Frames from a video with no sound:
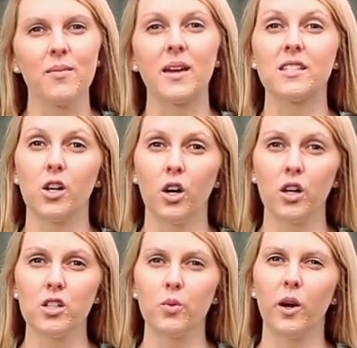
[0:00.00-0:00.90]
that makes it
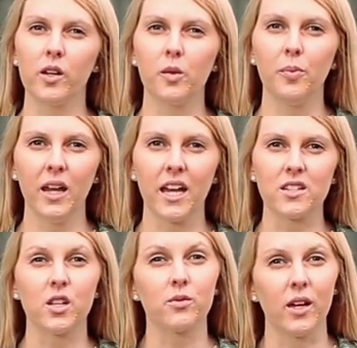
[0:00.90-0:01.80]
hard to water your
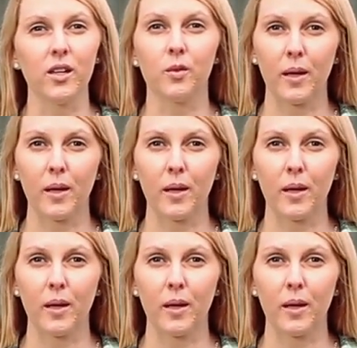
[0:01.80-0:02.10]
plants on a regular